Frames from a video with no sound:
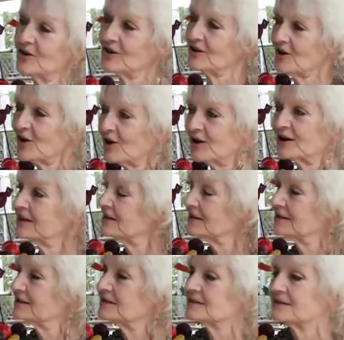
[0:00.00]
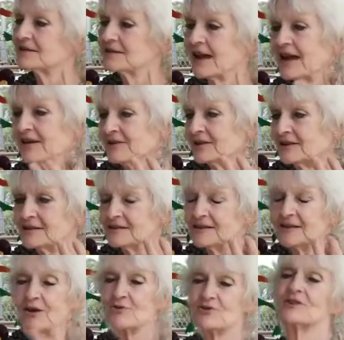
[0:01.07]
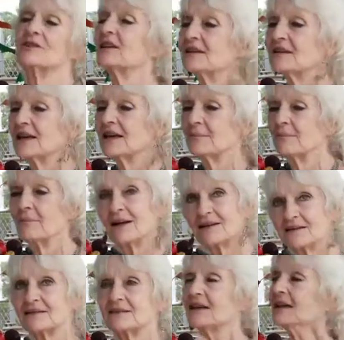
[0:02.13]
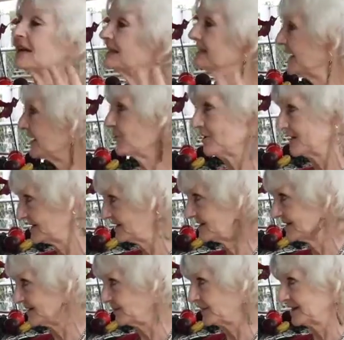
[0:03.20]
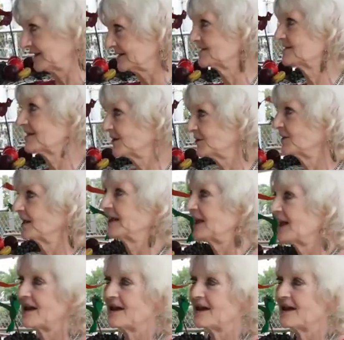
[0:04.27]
art car is have a notion that they must decorate something. So they